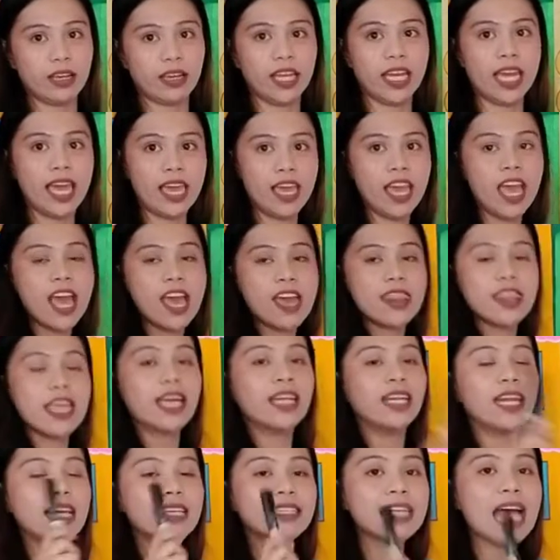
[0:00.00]
Okay,
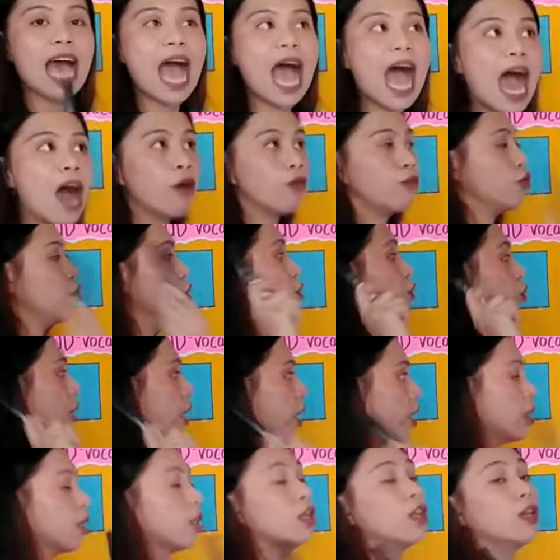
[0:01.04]
that is how you
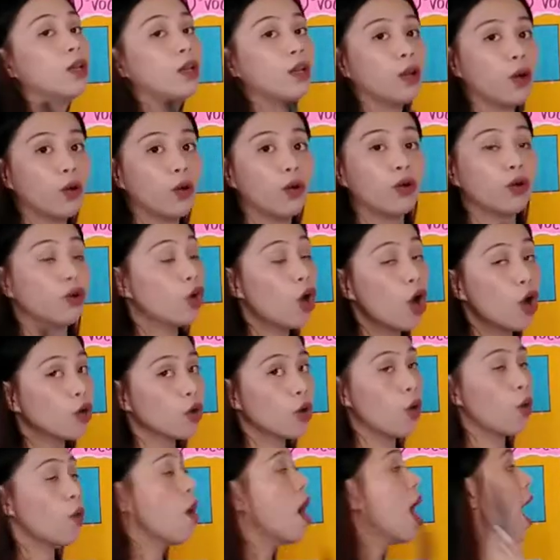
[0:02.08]
create
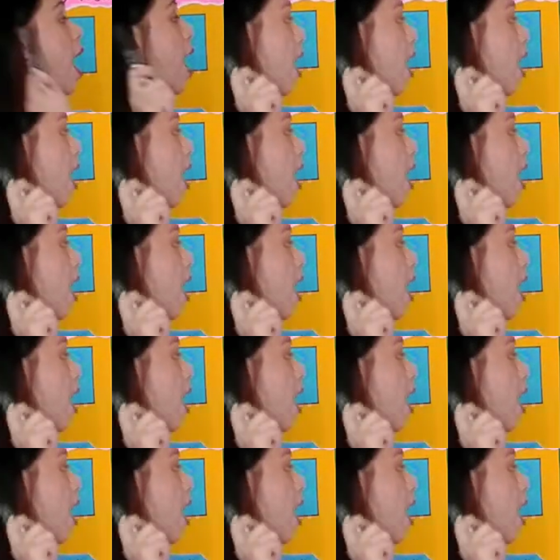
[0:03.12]
logo